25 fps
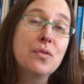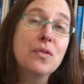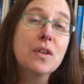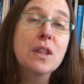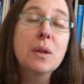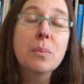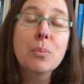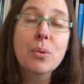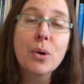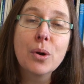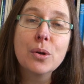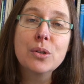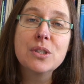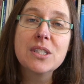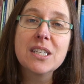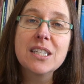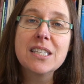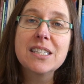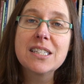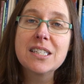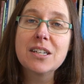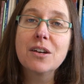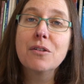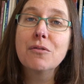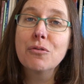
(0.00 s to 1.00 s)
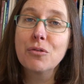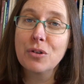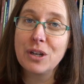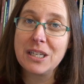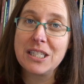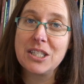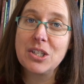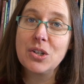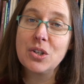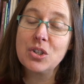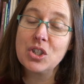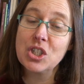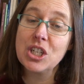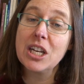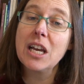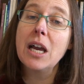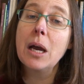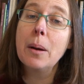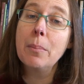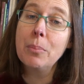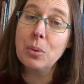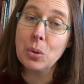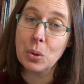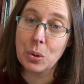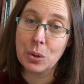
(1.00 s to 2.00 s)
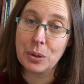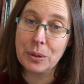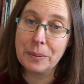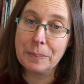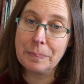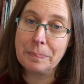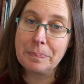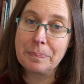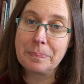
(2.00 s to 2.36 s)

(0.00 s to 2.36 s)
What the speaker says: for the process of researching a book.